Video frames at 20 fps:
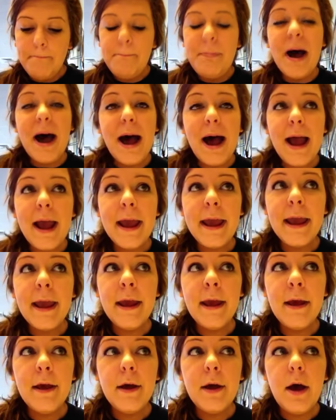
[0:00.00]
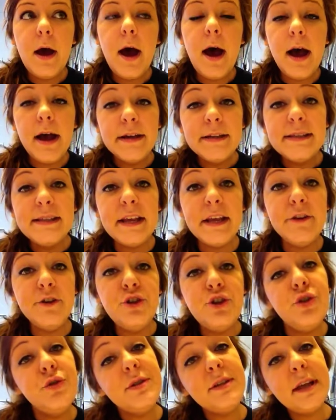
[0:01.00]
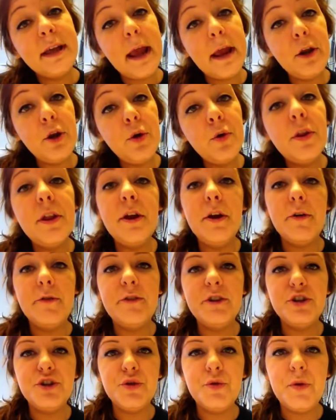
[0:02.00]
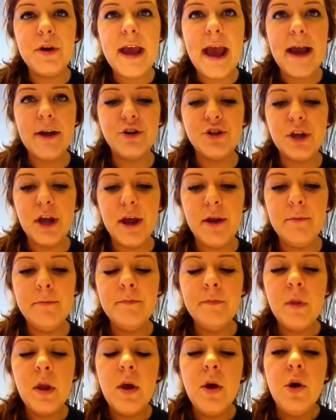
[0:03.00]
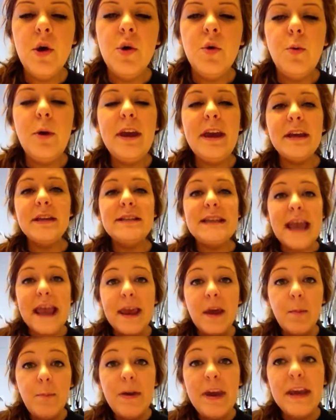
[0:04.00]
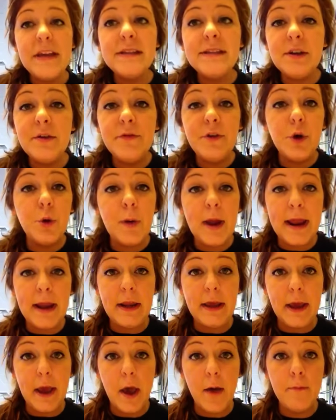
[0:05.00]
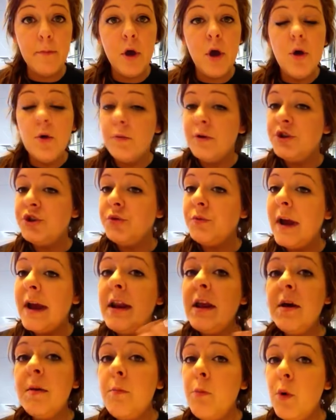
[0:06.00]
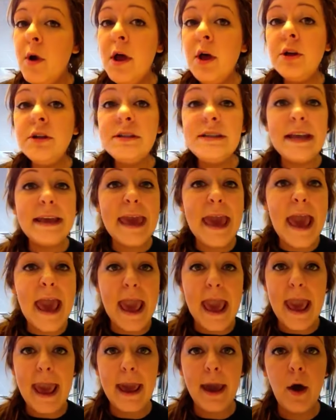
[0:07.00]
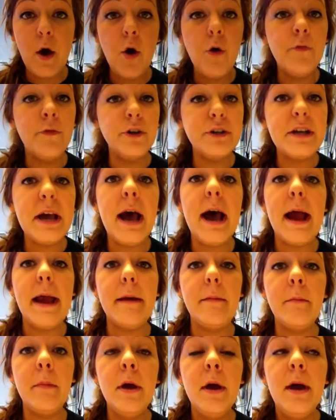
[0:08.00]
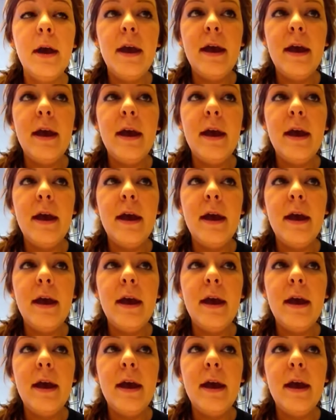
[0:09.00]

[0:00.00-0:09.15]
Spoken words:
By us inducing a nuclear fission reaction, we can take a piece of uranium, which uranium will decay over time,